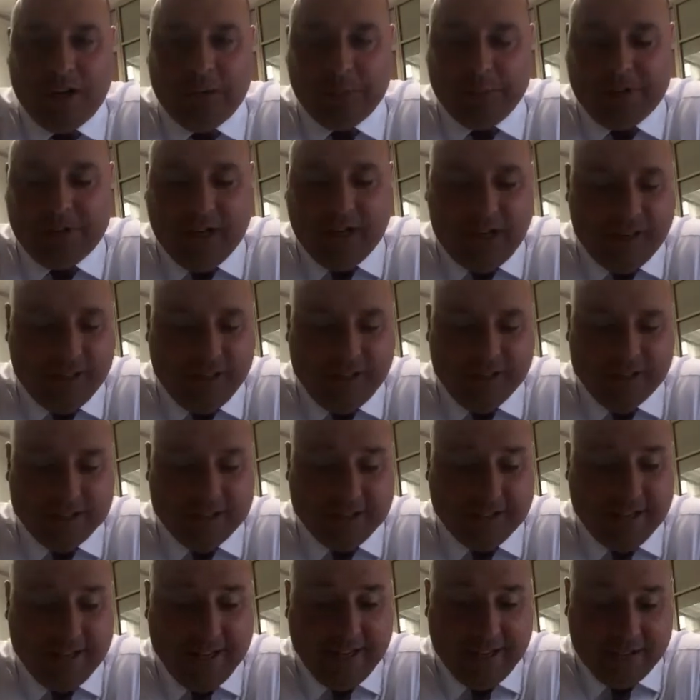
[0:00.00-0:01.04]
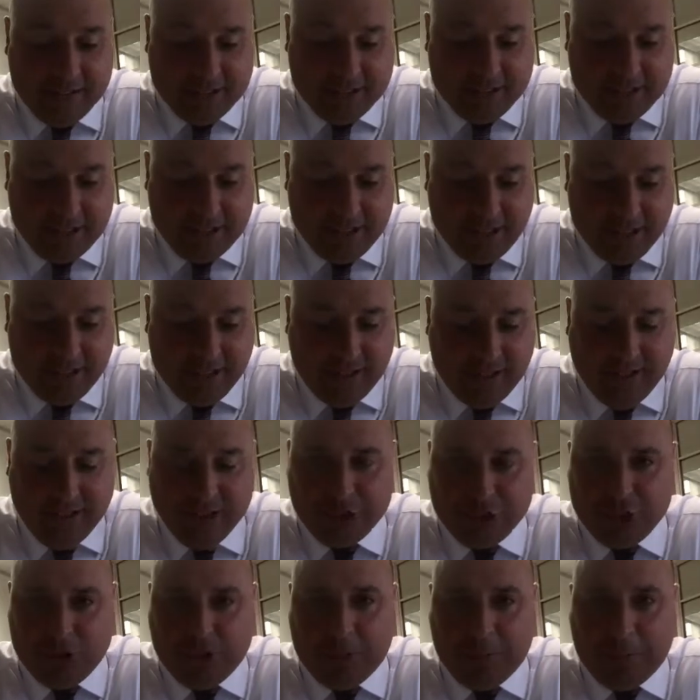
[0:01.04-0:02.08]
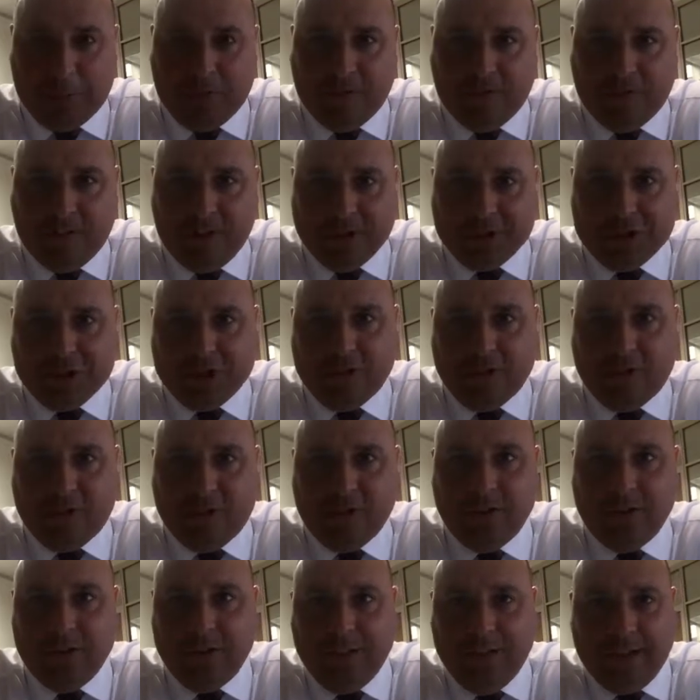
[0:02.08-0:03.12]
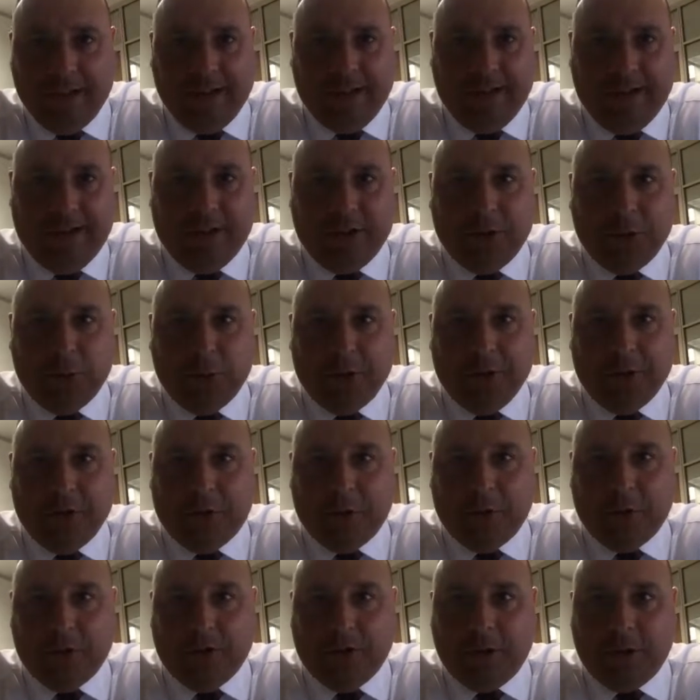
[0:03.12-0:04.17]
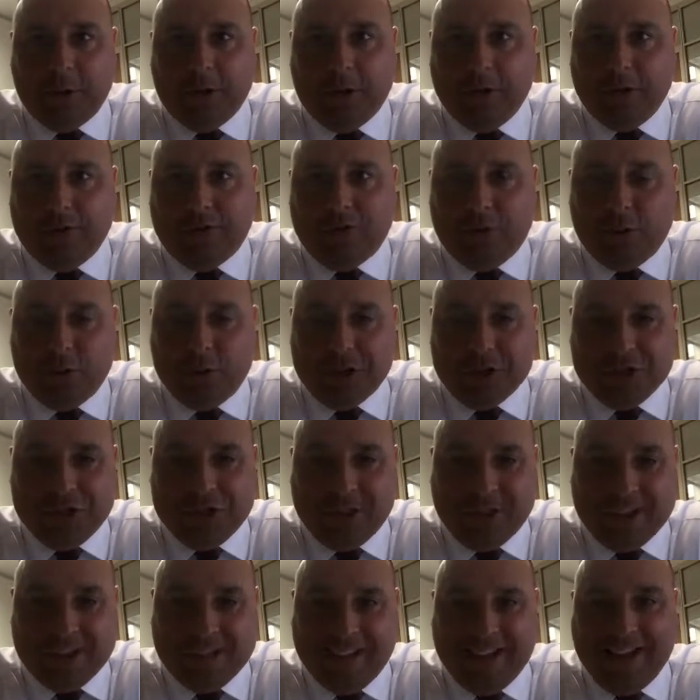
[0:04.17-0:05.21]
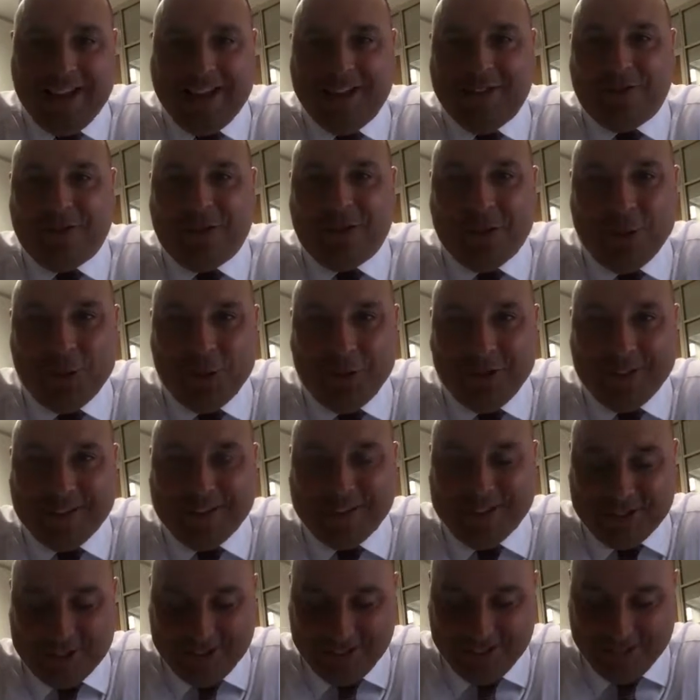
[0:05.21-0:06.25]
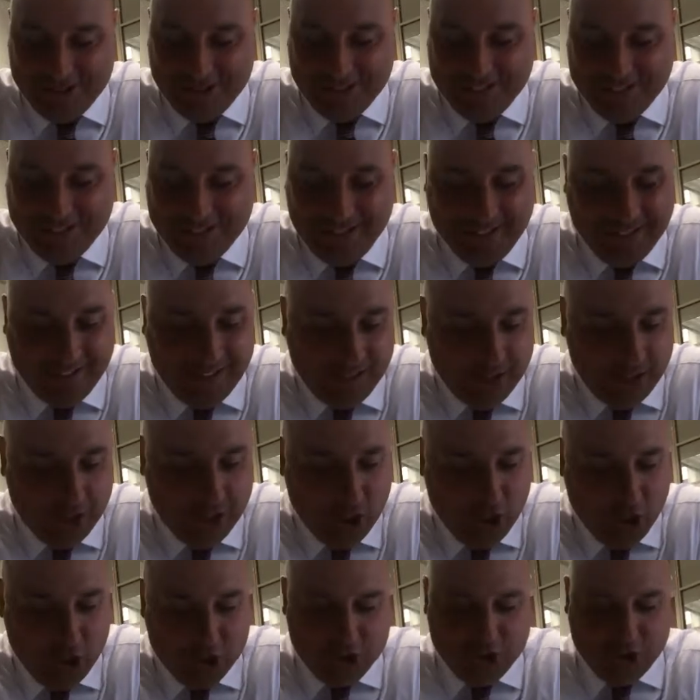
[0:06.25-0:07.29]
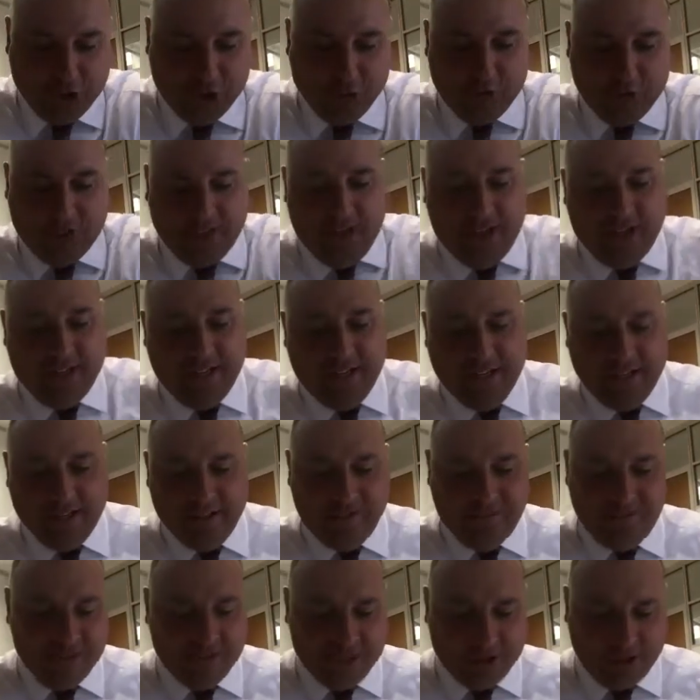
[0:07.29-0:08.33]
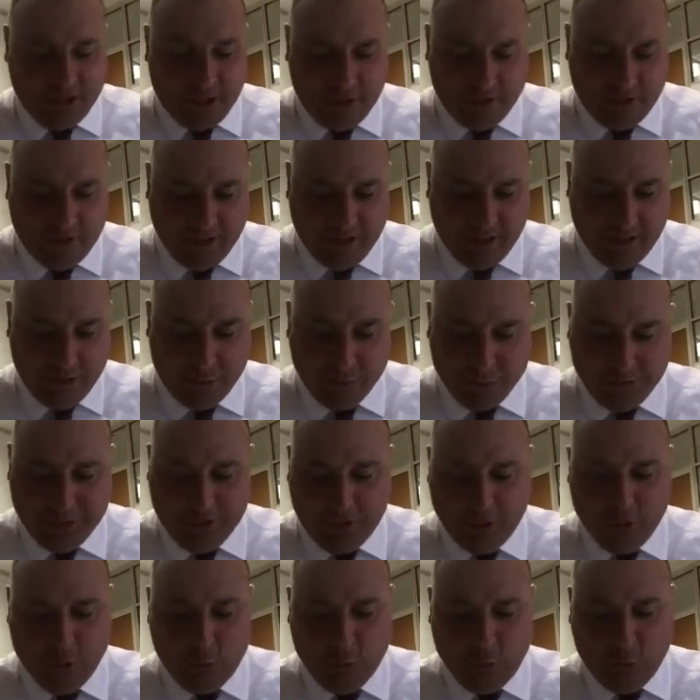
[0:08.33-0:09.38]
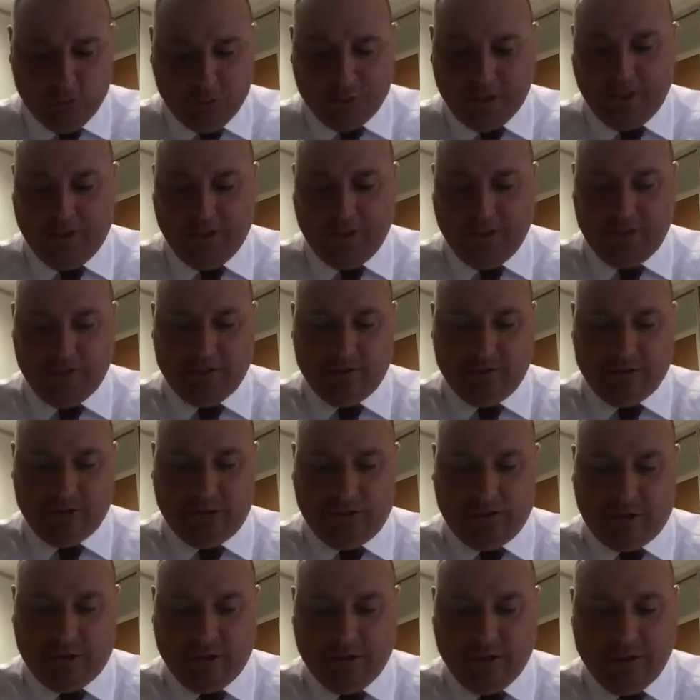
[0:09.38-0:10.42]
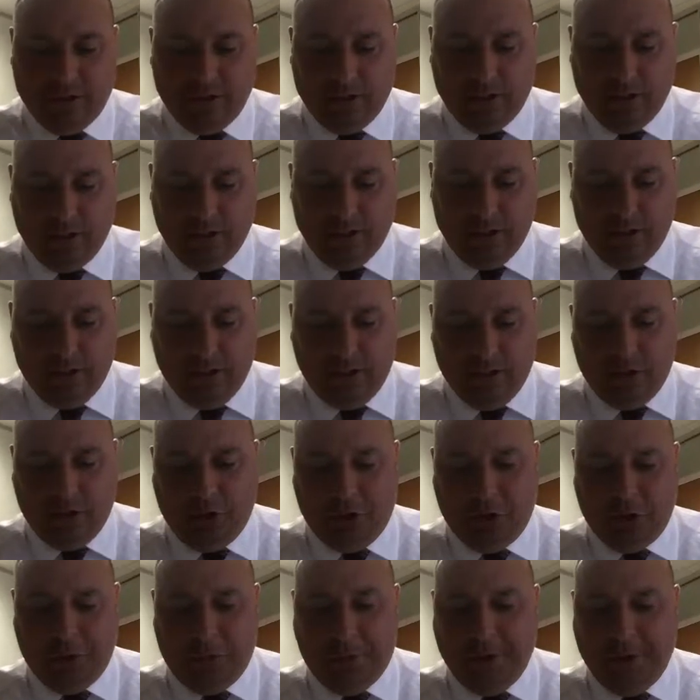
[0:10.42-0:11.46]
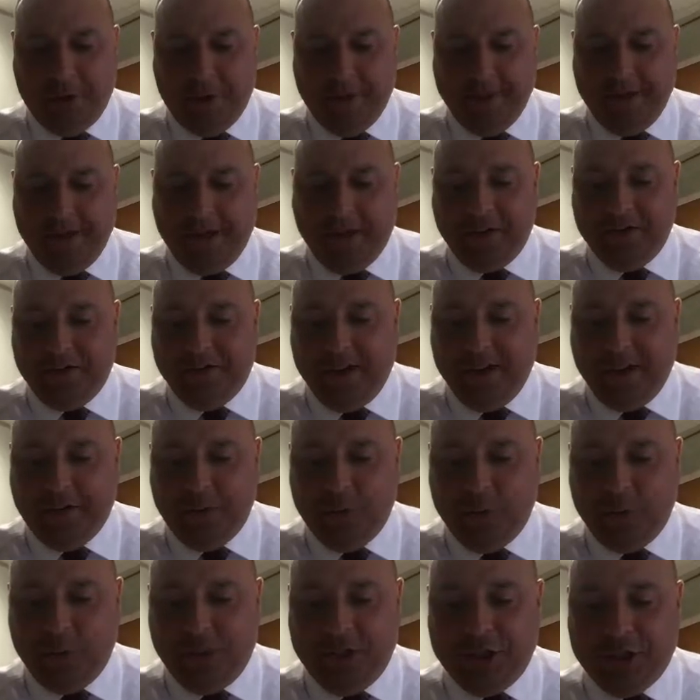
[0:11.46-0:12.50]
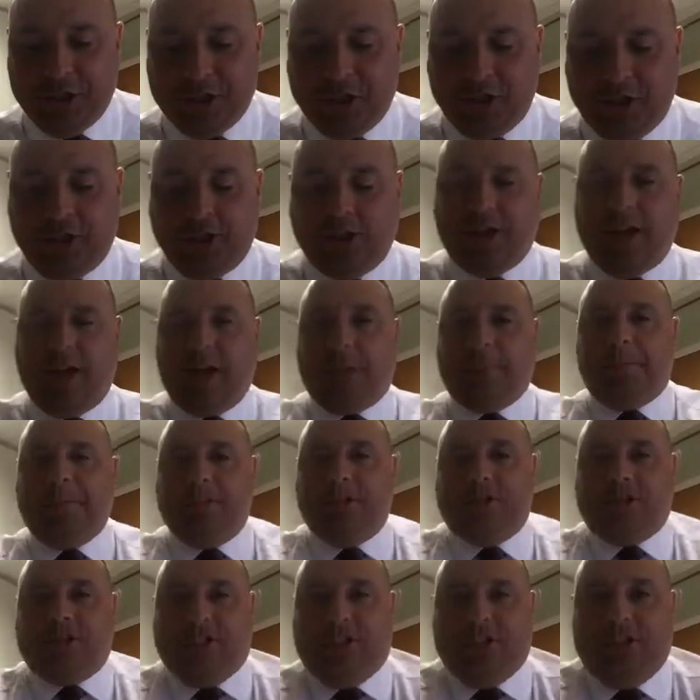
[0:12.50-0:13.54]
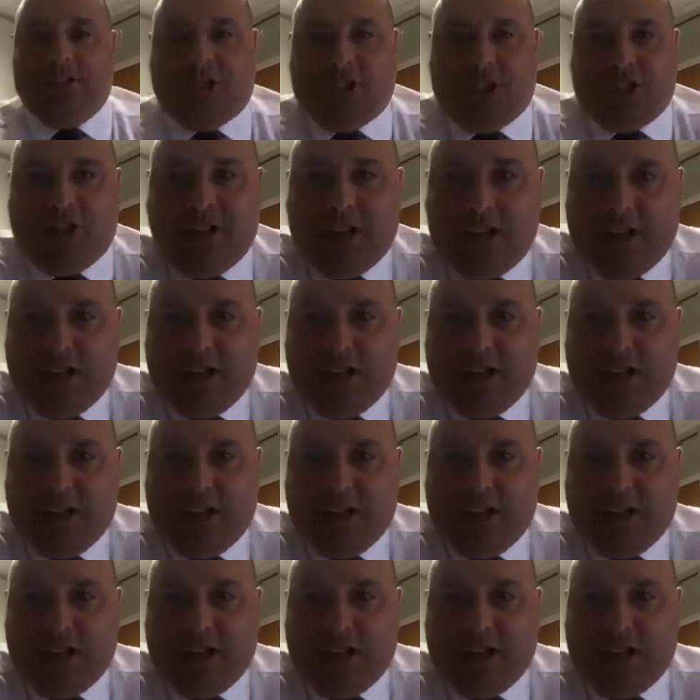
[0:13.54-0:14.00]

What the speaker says: Tanya is an outstanding HR professional, and we are really, really fortunate to have her with us here today. So Tanya, if it's all right with you, we're going to talk a little bit about evaluation and compensation.